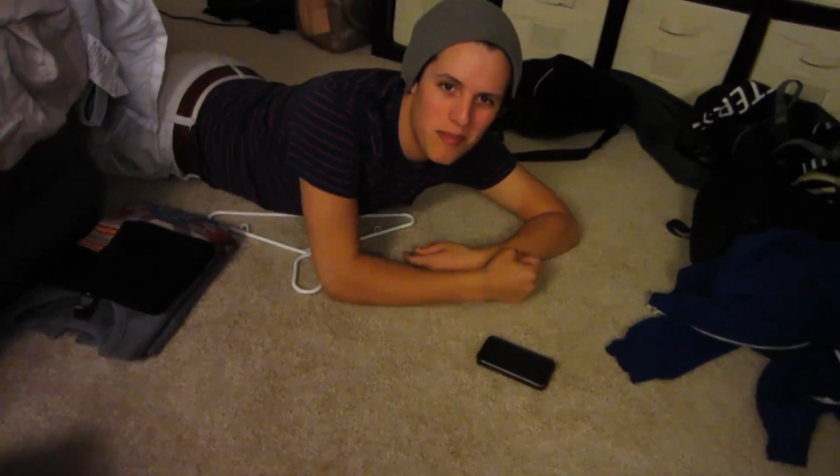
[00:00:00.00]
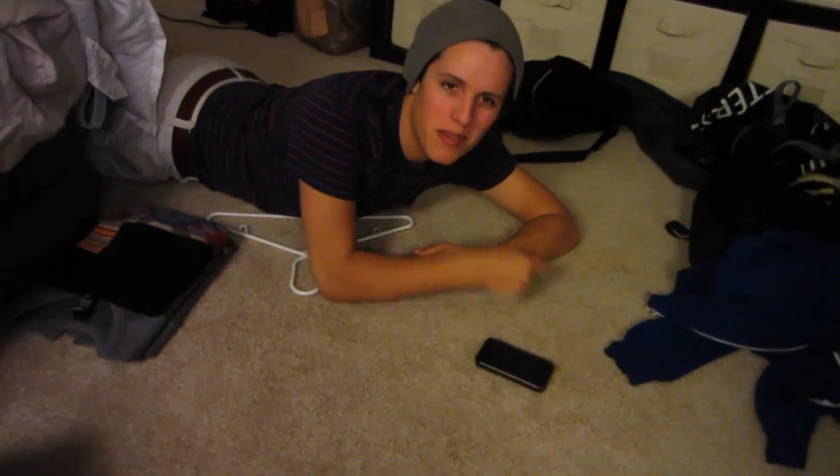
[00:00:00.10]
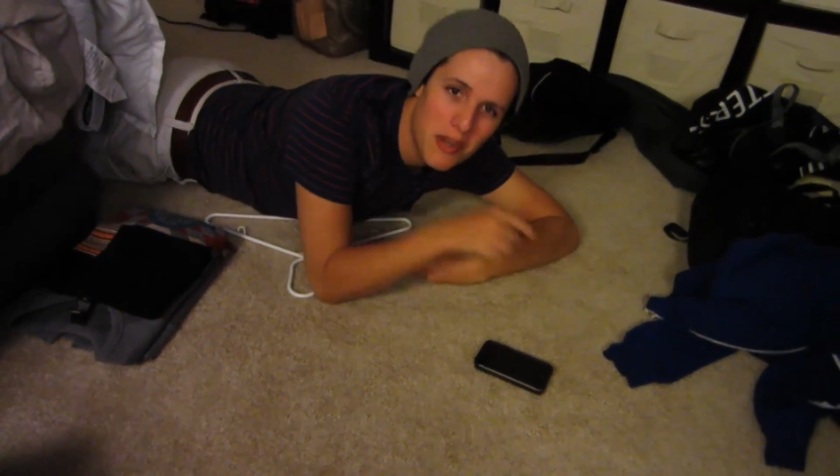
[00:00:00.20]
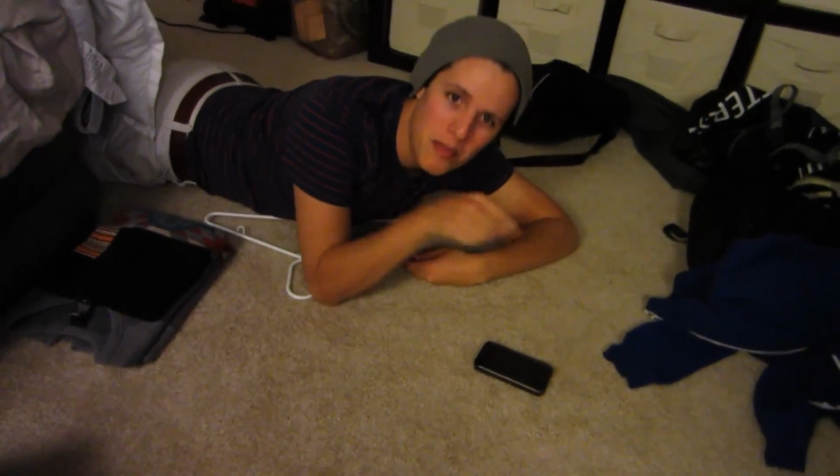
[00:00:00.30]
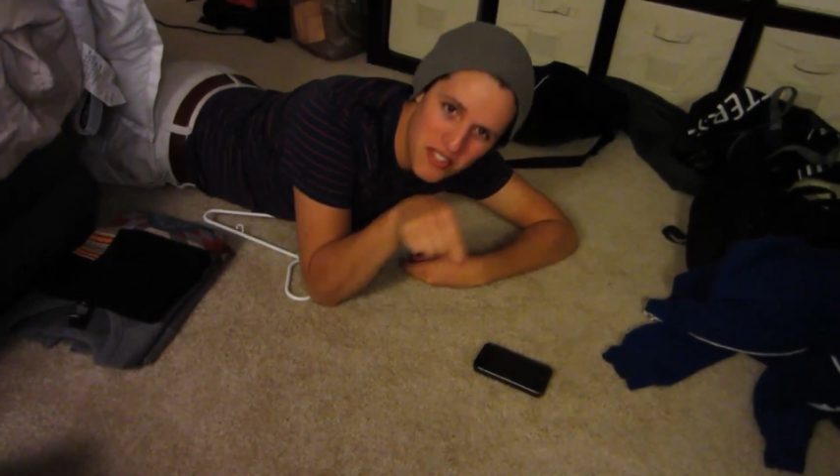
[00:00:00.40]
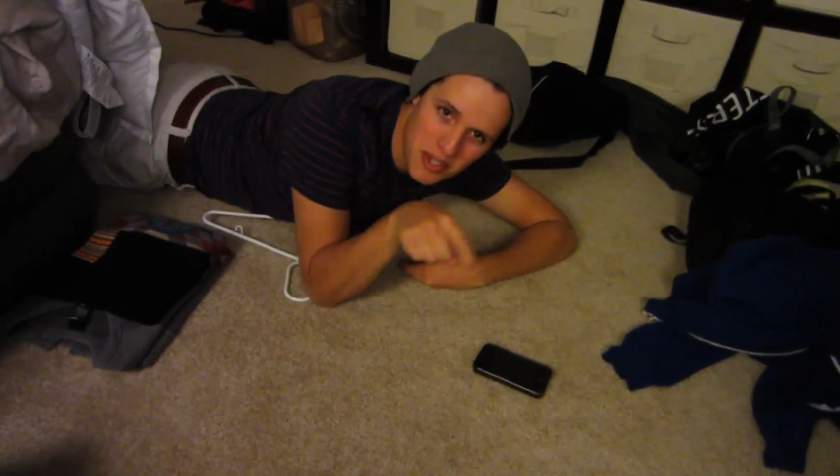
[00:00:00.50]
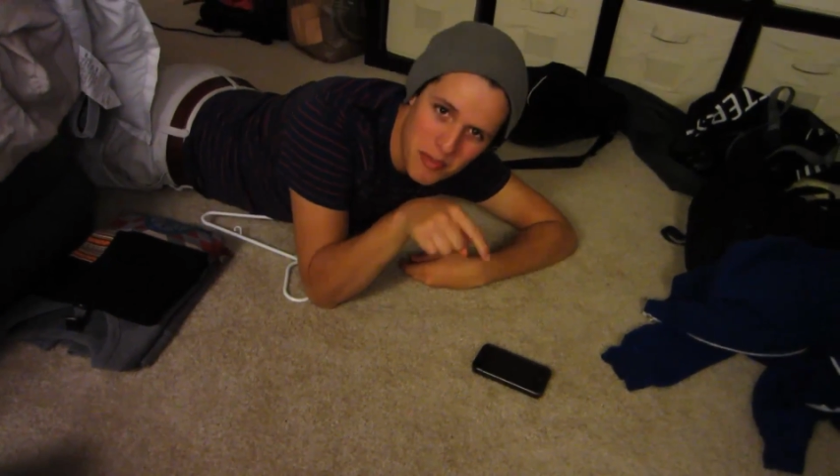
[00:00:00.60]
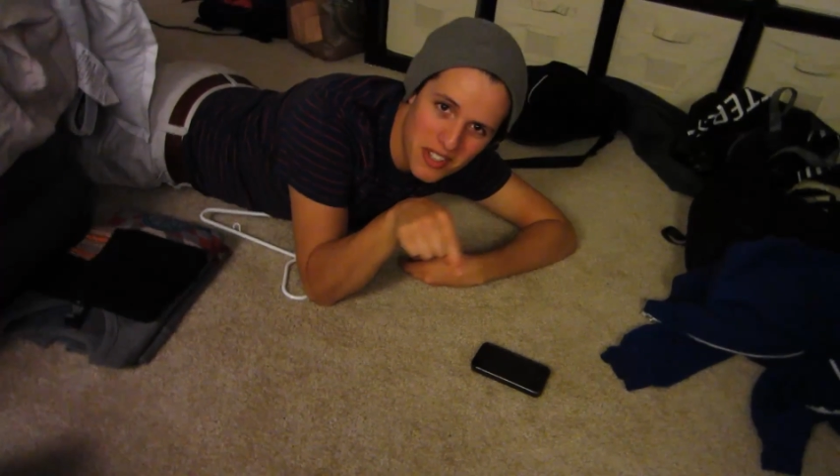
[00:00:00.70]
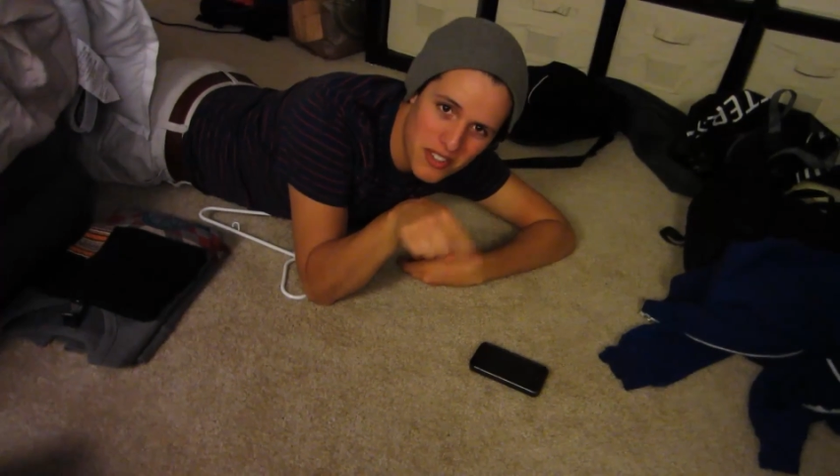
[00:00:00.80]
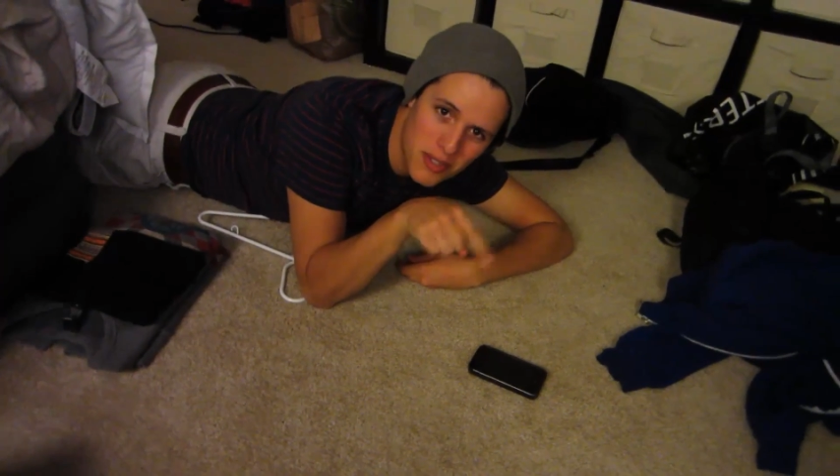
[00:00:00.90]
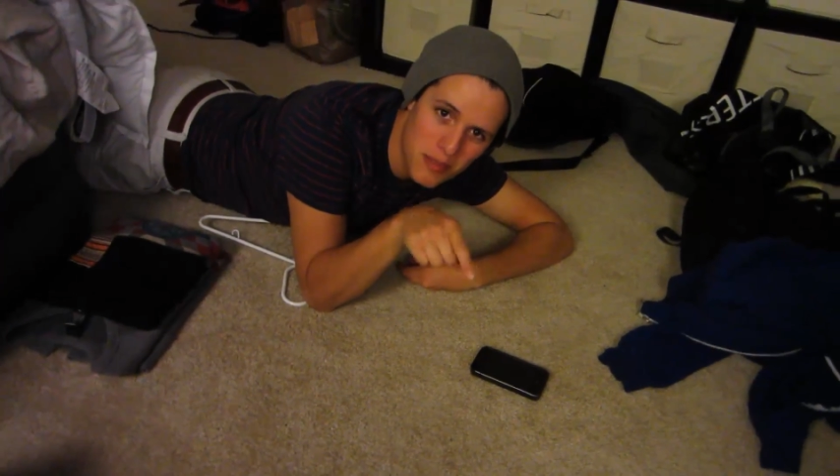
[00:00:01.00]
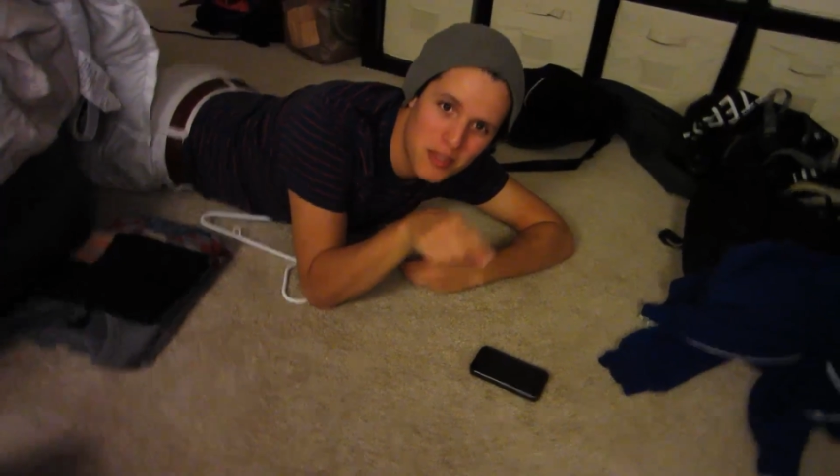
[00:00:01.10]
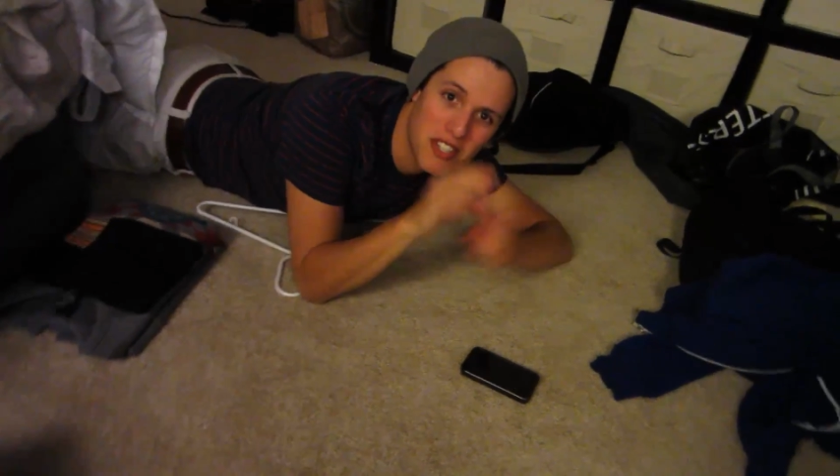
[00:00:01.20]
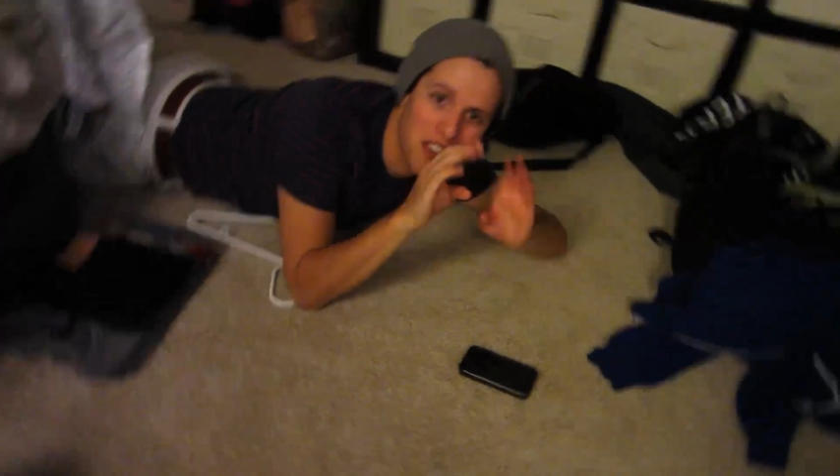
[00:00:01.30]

My number's gonna be in the description.